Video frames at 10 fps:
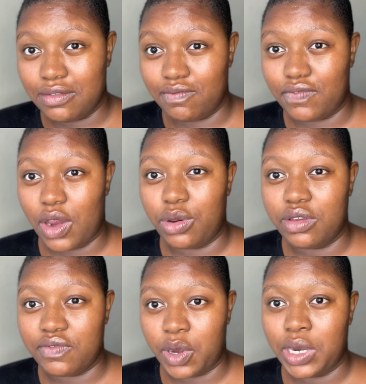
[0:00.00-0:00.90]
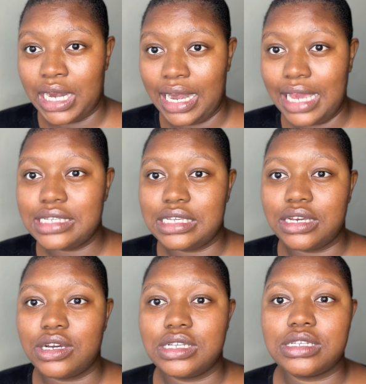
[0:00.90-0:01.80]
very, very lazy
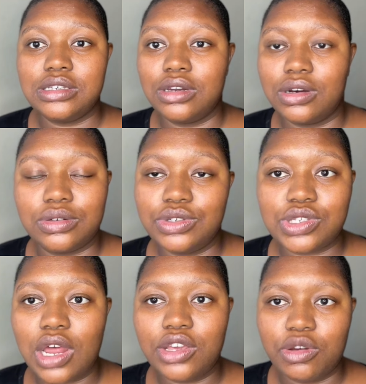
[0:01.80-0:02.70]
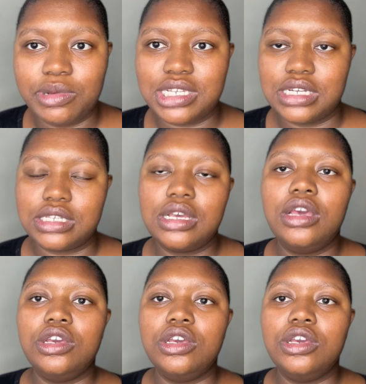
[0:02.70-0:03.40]
because, you know, you're starting your business.